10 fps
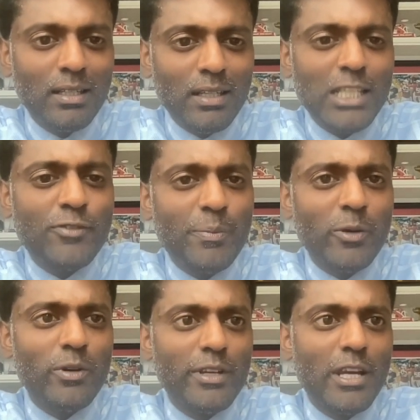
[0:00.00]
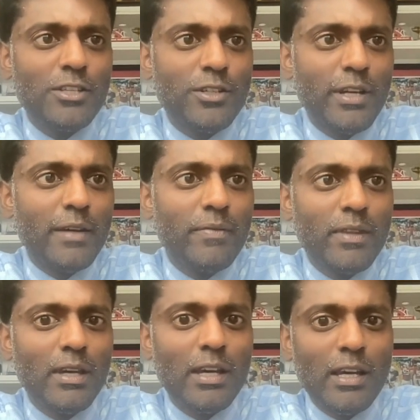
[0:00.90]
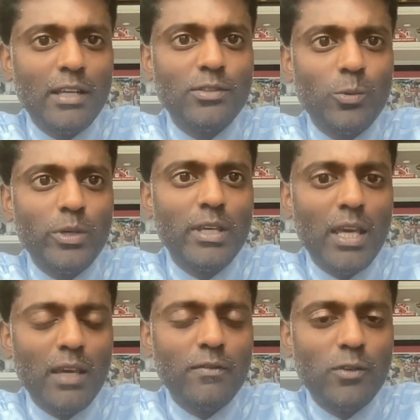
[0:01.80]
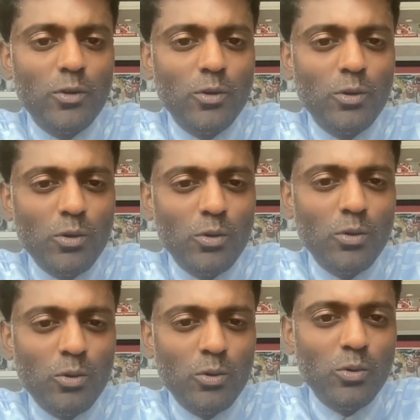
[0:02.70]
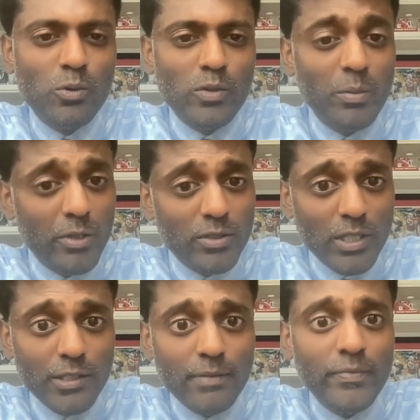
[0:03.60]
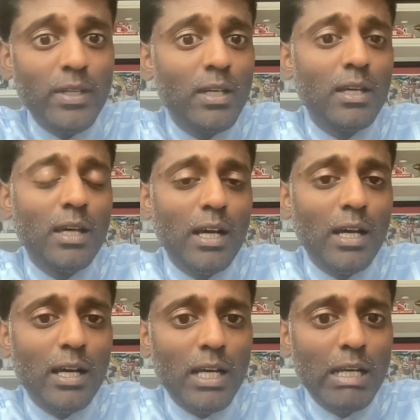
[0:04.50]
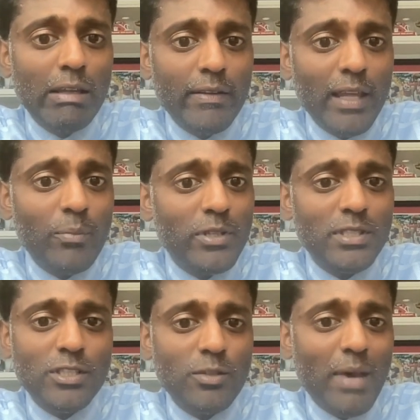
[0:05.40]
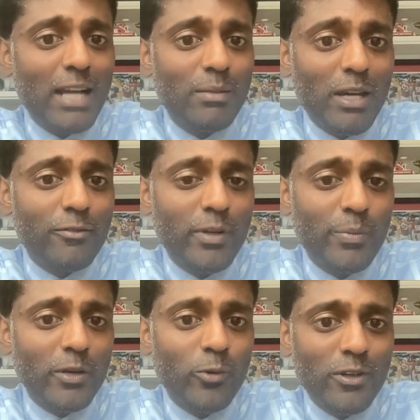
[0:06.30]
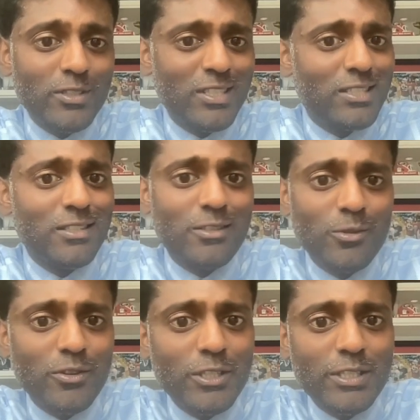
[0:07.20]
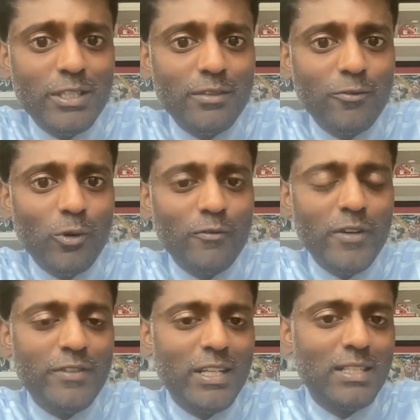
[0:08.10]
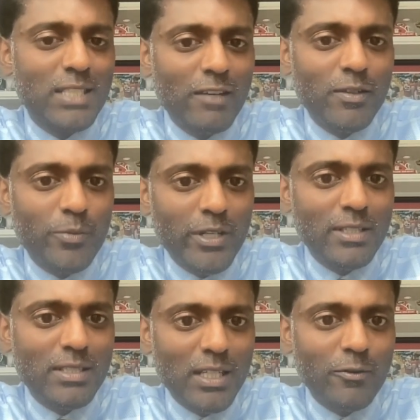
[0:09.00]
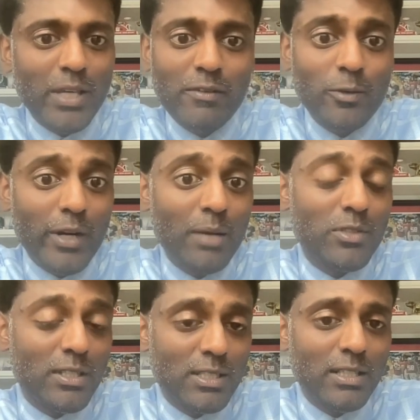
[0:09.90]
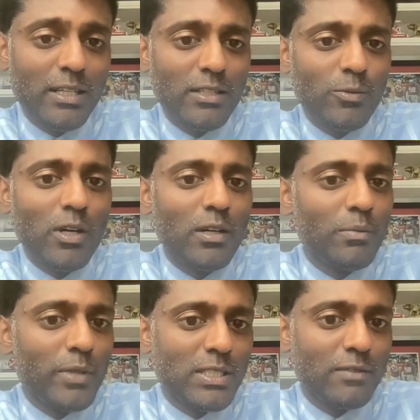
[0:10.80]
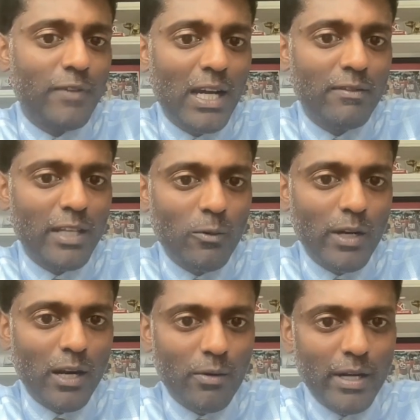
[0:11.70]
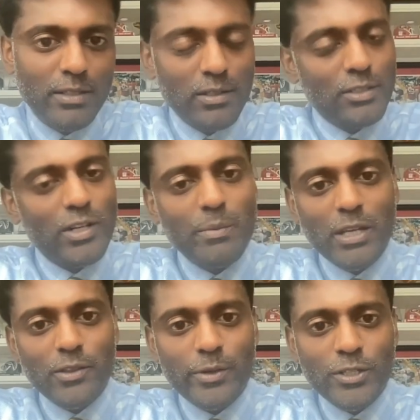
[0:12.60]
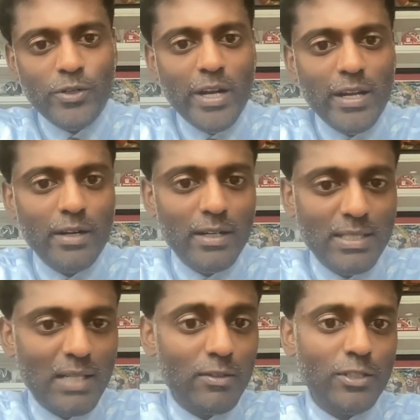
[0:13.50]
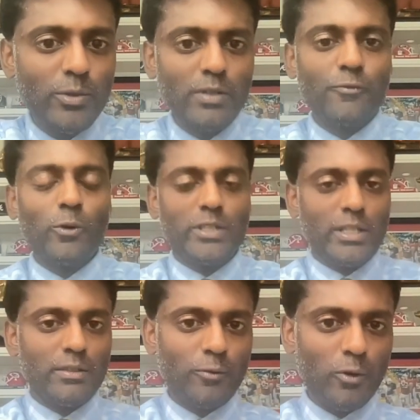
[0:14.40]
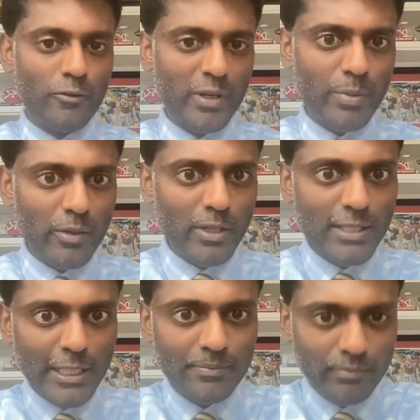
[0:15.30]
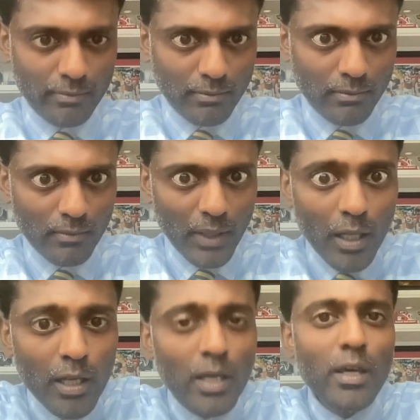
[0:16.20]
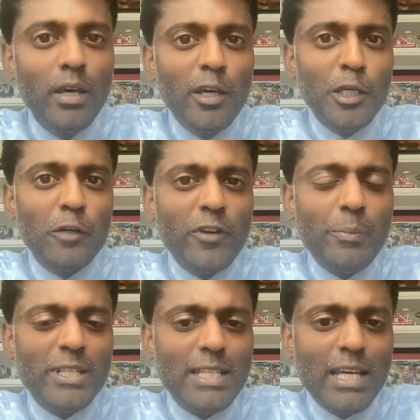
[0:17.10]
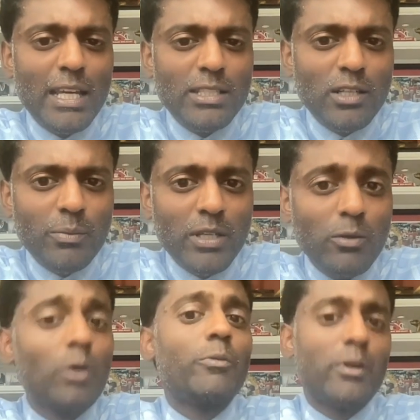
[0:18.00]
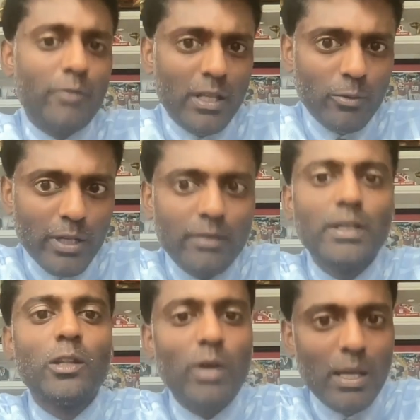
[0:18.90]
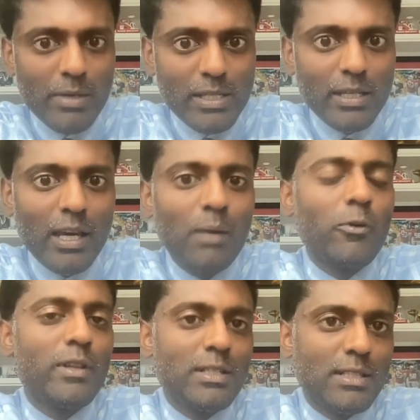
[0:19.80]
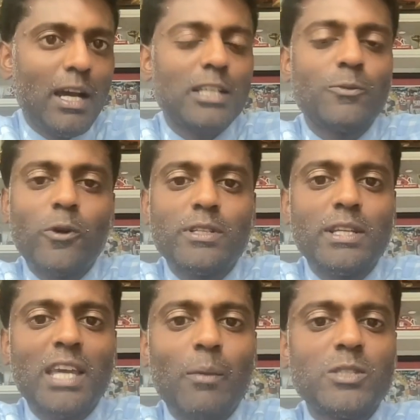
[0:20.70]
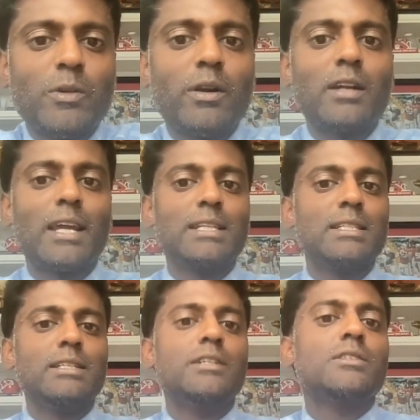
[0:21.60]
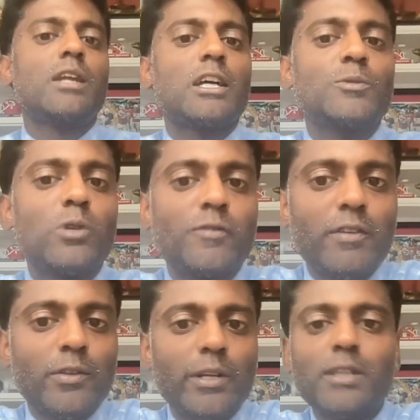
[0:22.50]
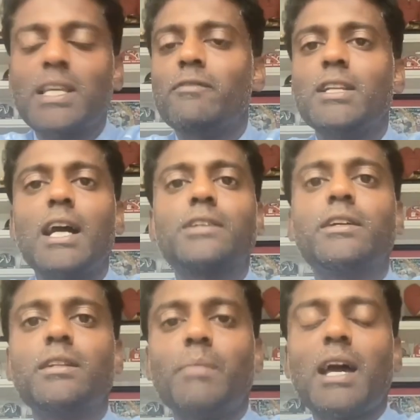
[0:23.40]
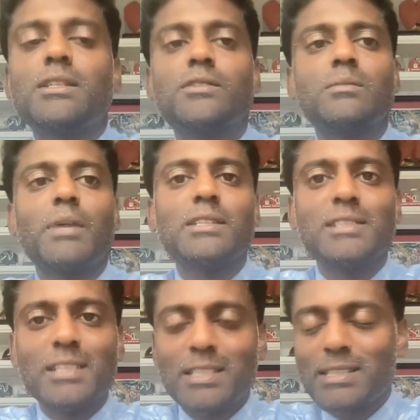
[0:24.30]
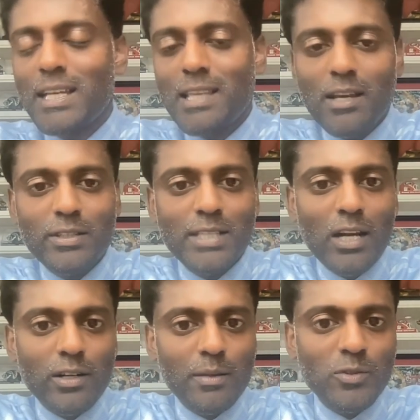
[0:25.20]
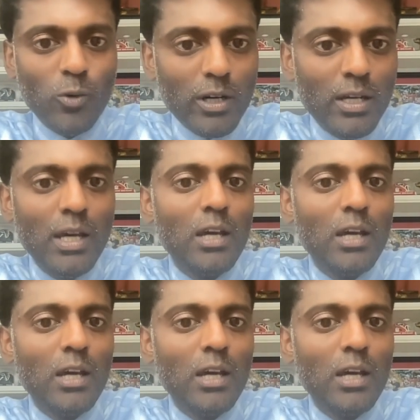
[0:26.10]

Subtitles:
free pick winner yesterday, as we gave you the Bills under. That brings us to back-to-back free pick winners, 6-2, 13-4, 15-7. Pretty good stuff. We gave you the Rams on Sunday as well, plus the 5, and they won outright. So let's try to make it 3 straight here, and a 7-2, and a 14-4 free pick run today. Your free pick today is going to be, oh, by the way, hello, I'm Indian Cowboy. This is Doc Sports. Indian Cowboy's been around 19 years. Doc Sports, 53 years. Have a doctorate and a master's in biostatistics. That's how these algorithms work.